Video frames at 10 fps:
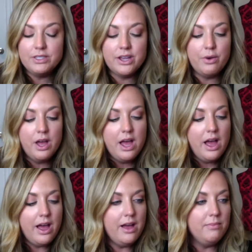So,
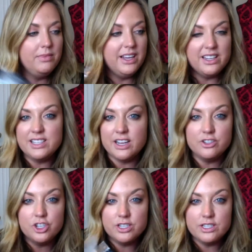like I
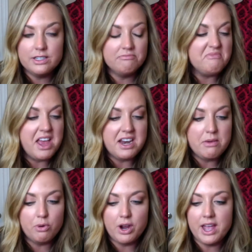said, just
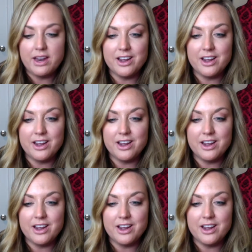any brand.